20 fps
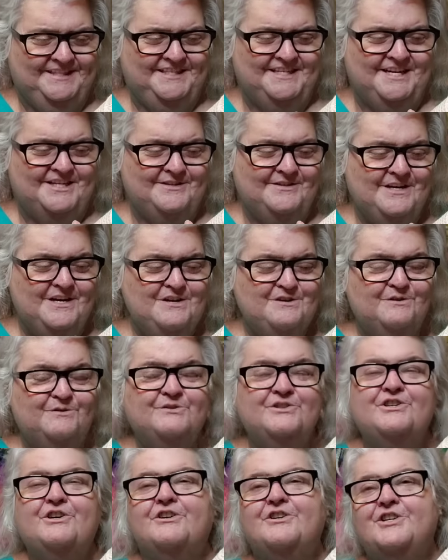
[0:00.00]
so, we're
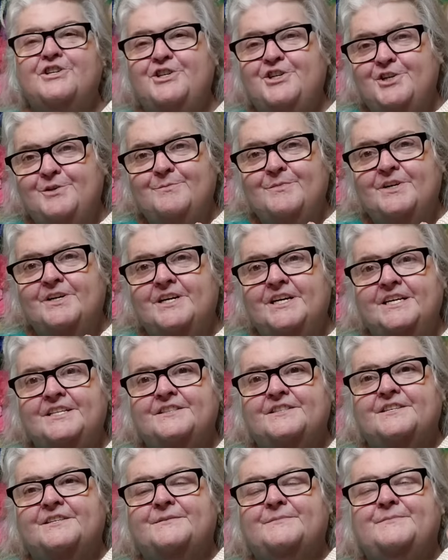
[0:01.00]
starting a new month.
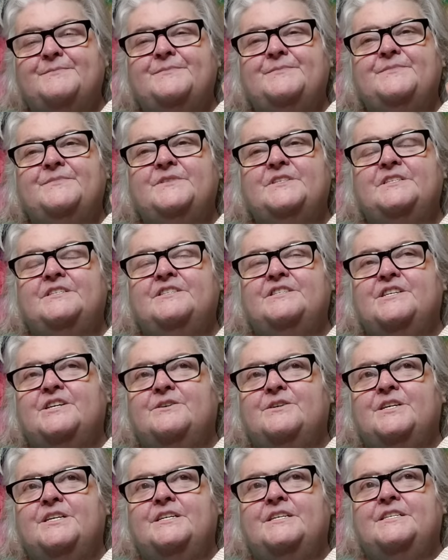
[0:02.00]
So,
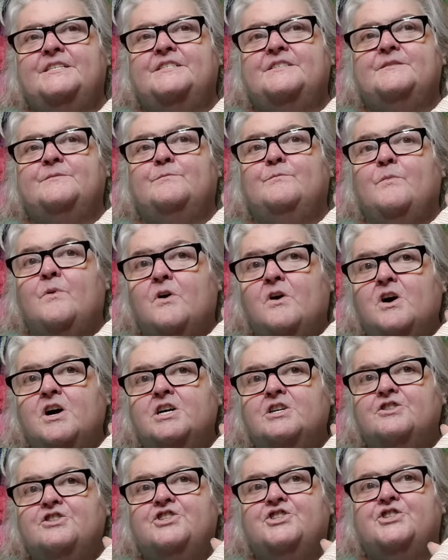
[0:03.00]
it is
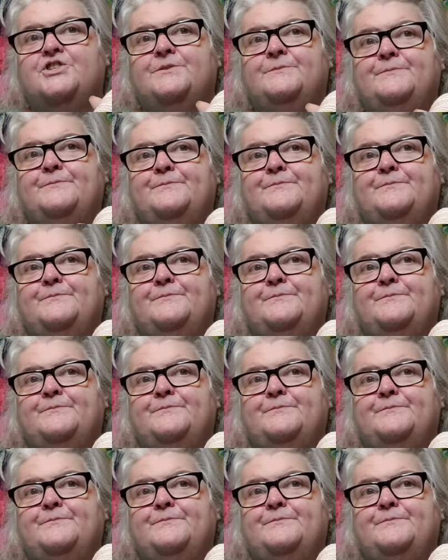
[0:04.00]
March